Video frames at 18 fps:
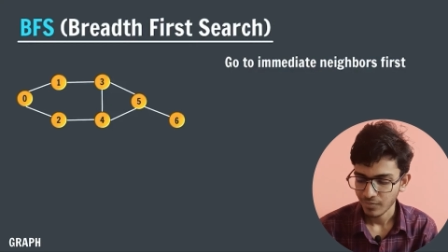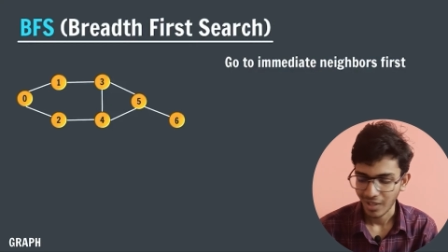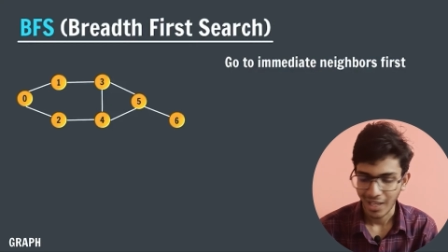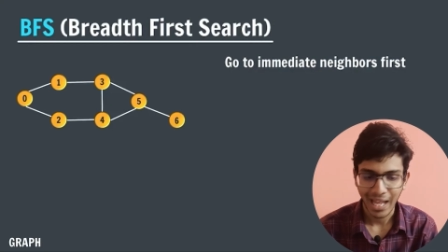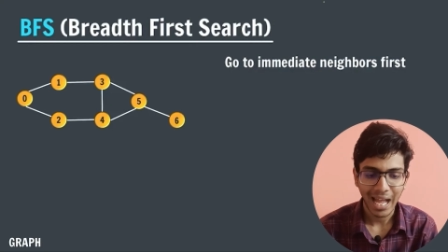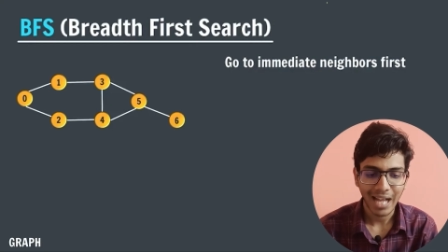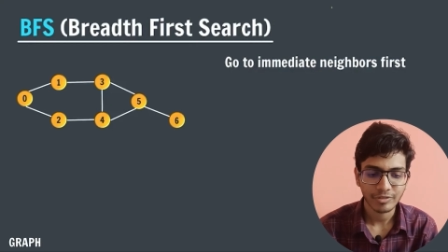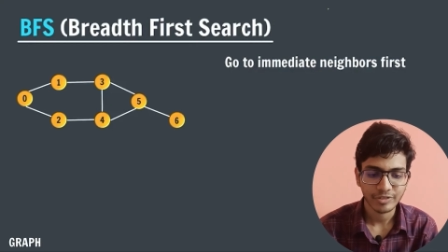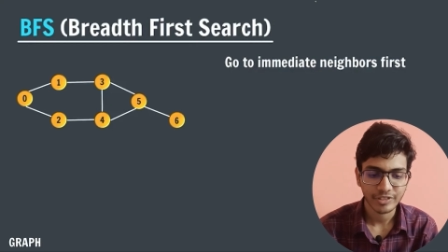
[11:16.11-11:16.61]
I
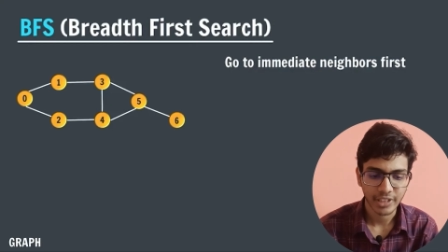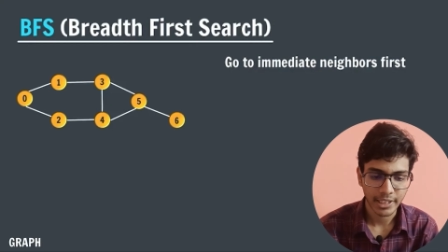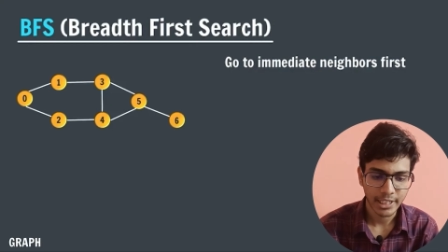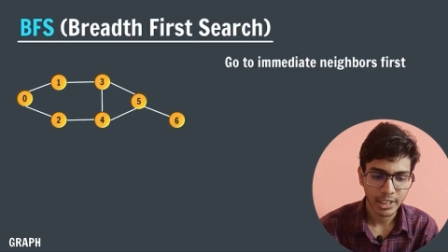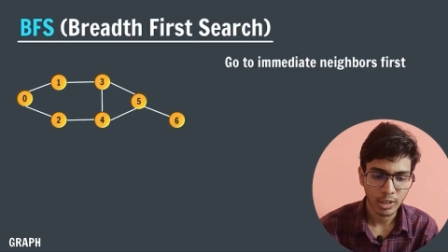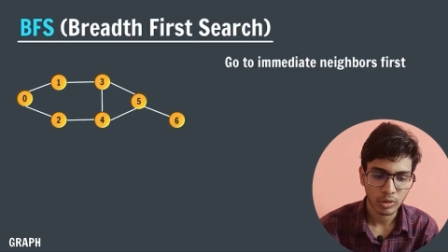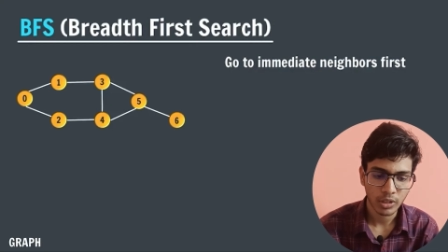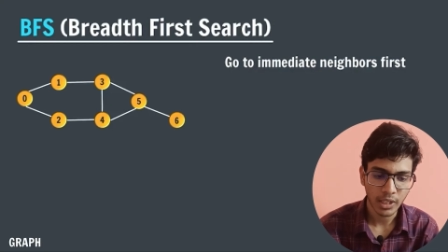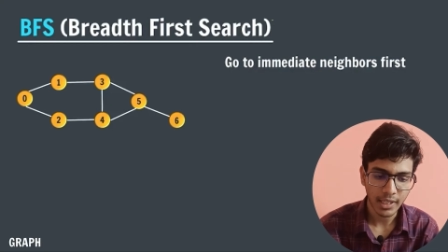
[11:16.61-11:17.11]
have said
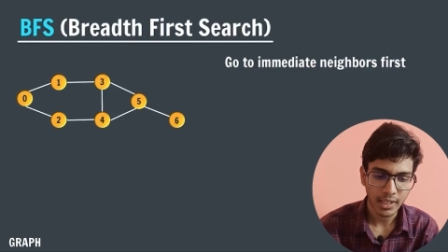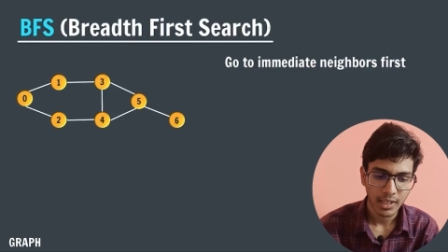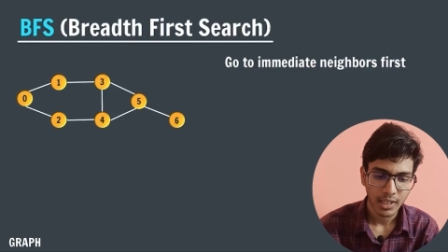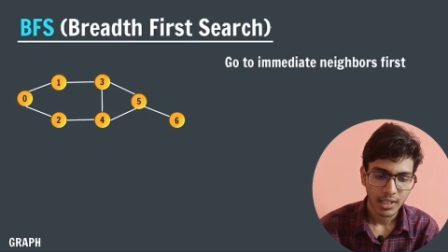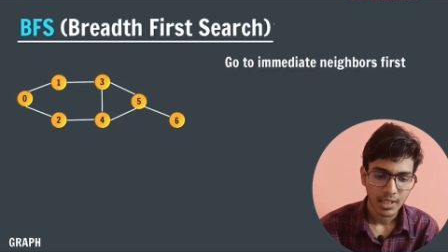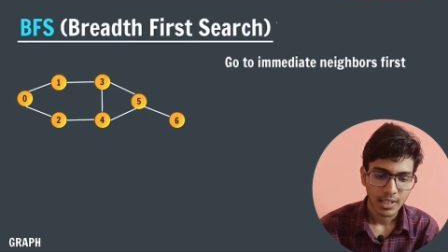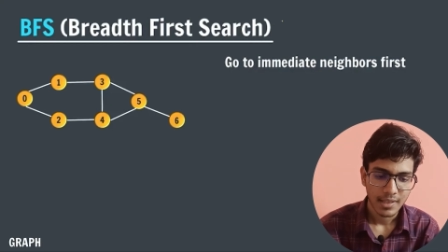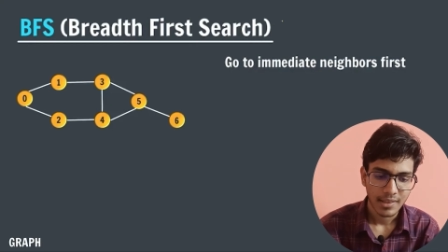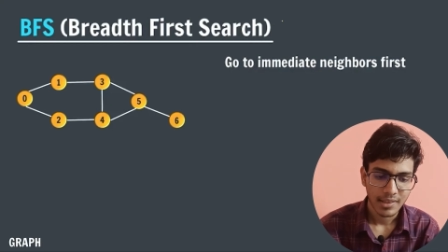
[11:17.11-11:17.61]
you that
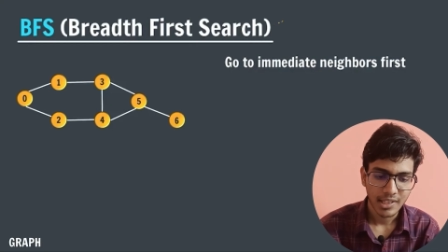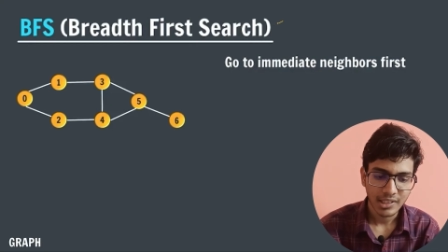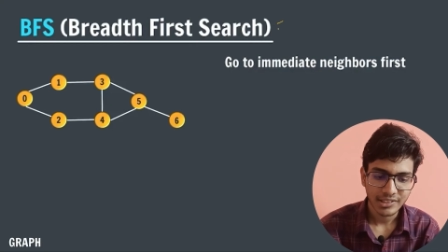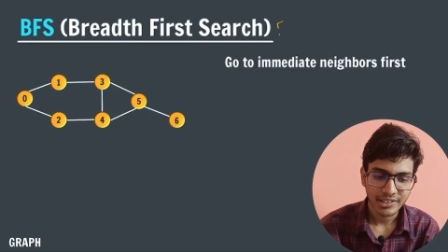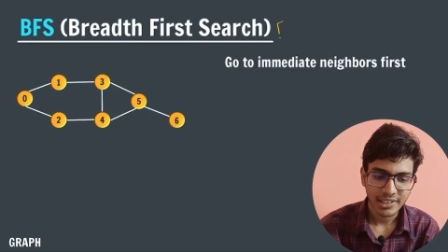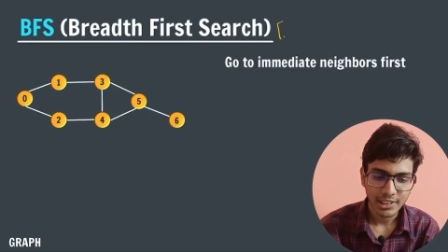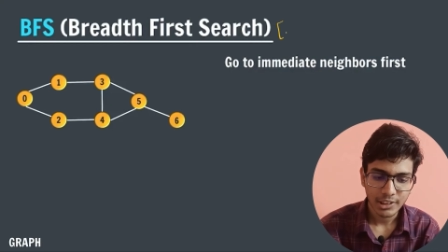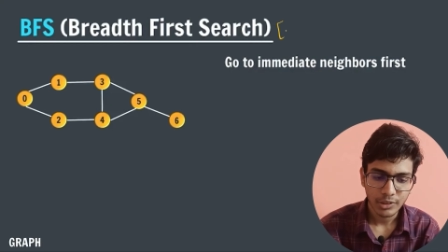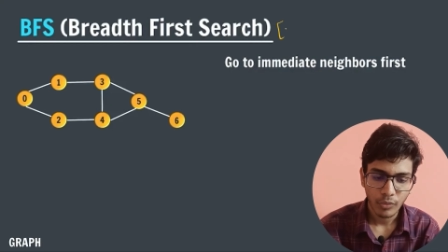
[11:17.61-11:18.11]
this
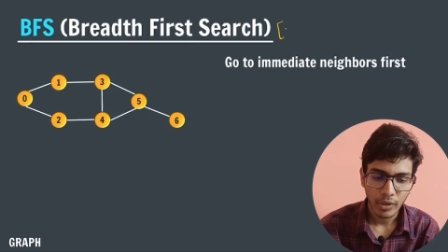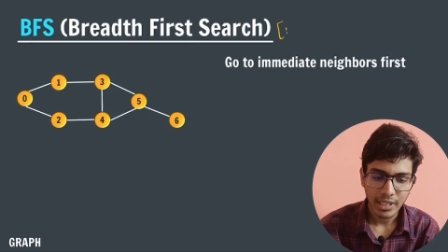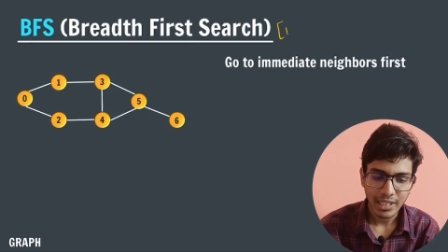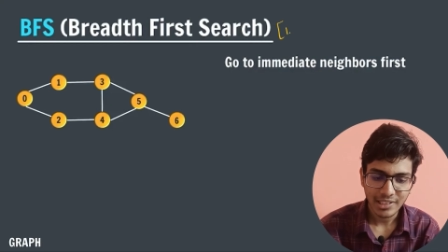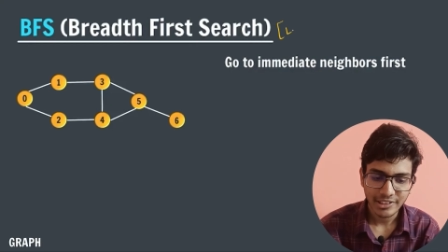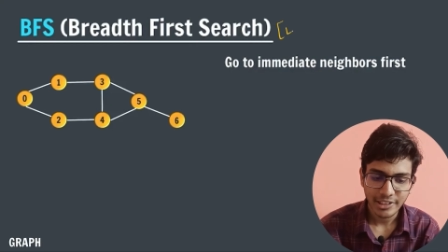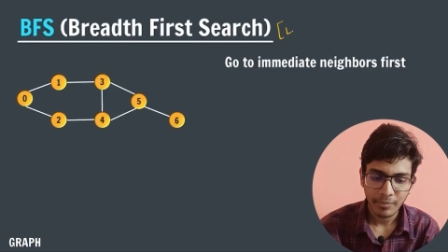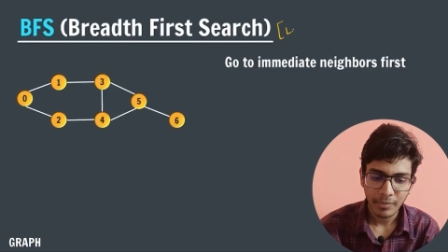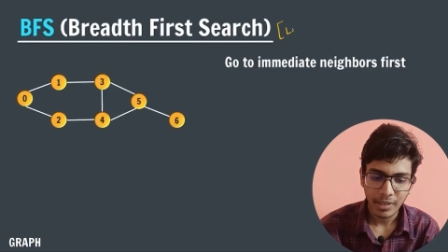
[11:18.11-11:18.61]
is very
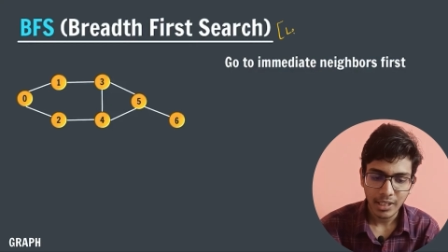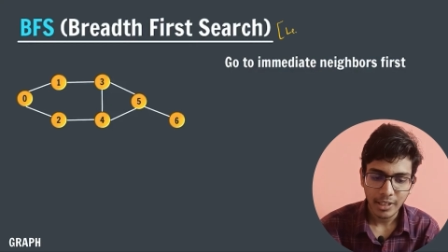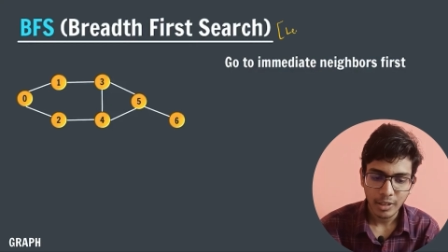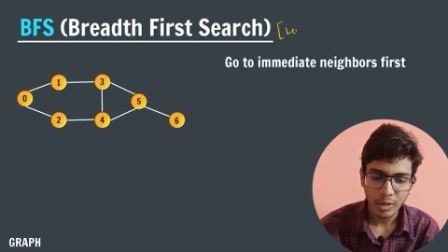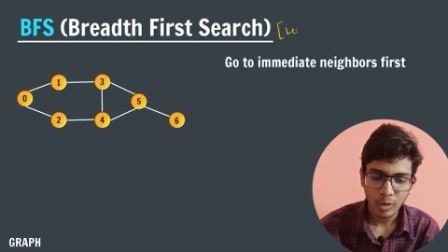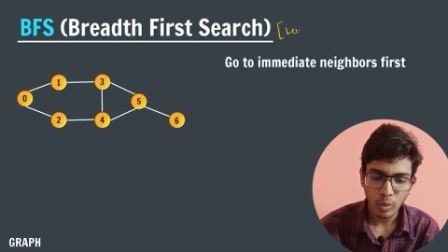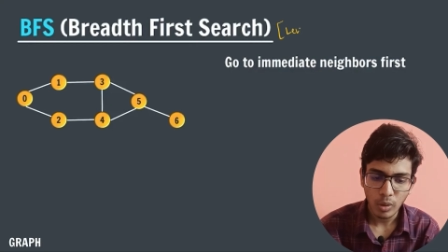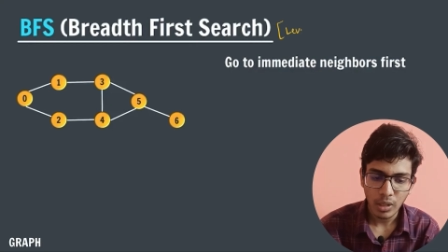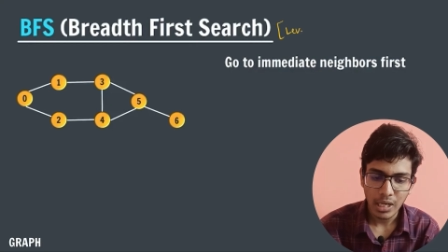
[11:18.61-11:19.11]
similar
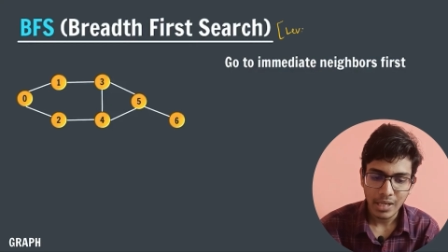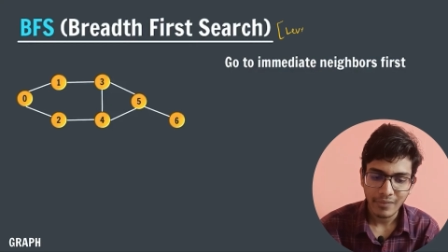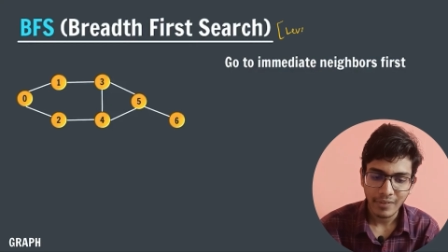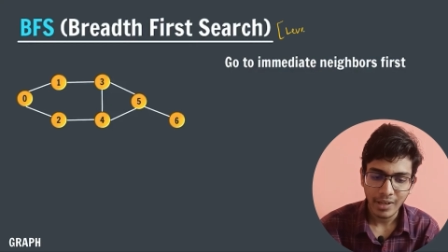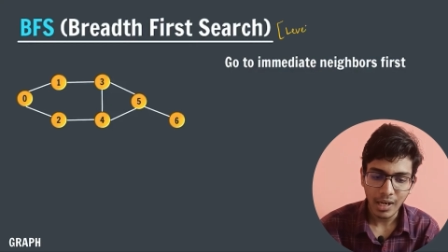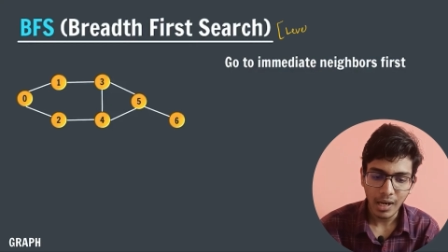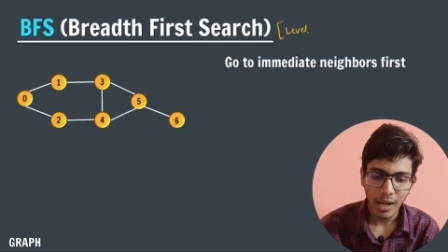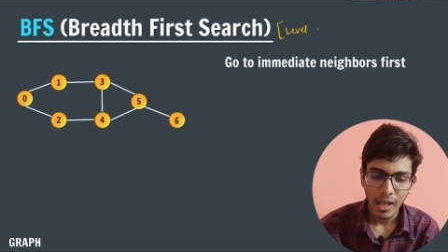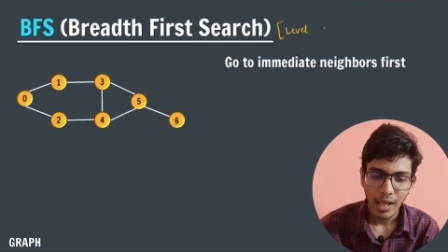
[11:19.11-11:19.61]
to
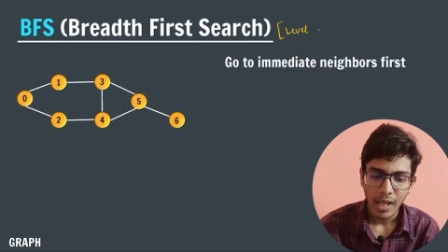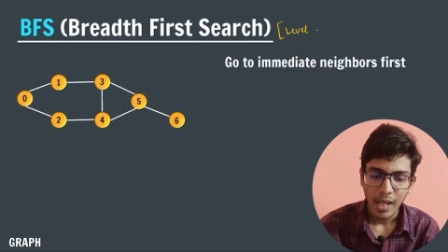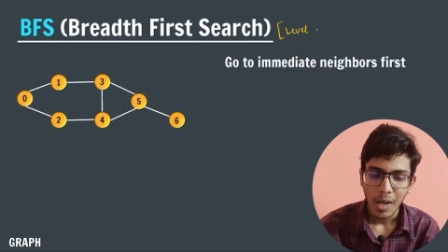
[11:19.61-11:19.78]
level